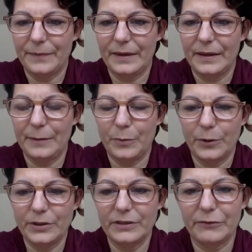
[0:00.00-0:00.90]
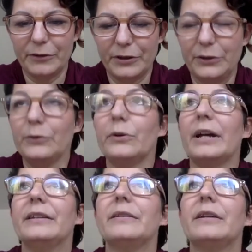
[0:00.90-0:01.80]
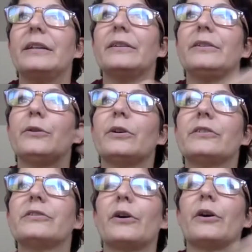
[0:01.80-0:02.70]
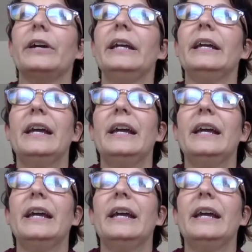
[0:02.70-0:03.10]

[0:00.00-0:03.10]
important for you and your story